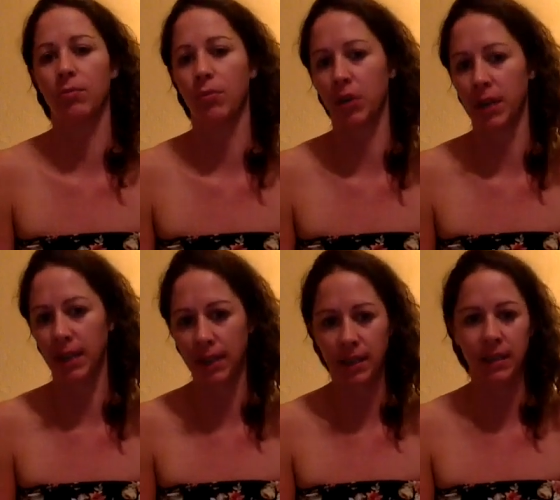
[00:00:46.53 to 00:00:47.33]
more
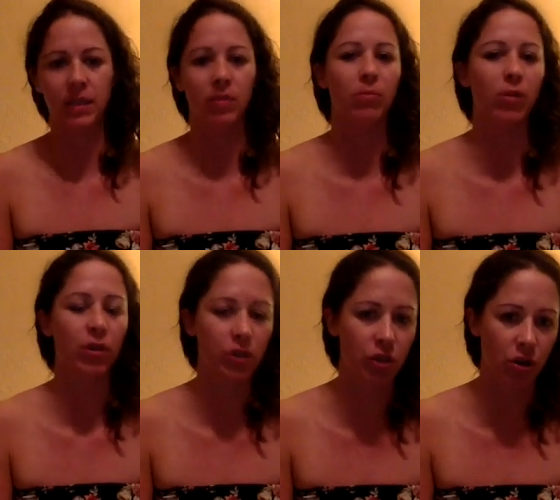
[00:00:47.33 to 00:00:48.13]
ease or more
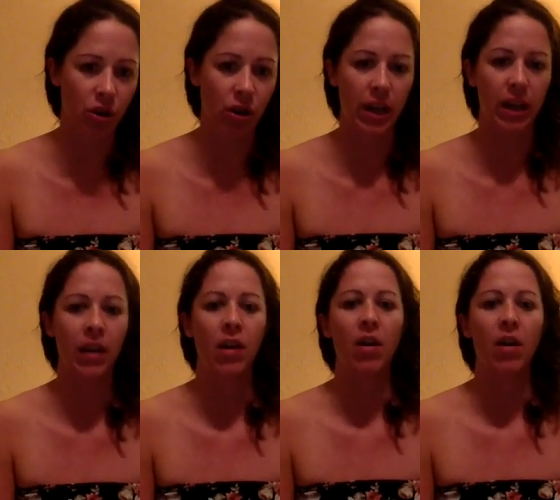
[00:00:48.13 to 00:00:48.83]
joy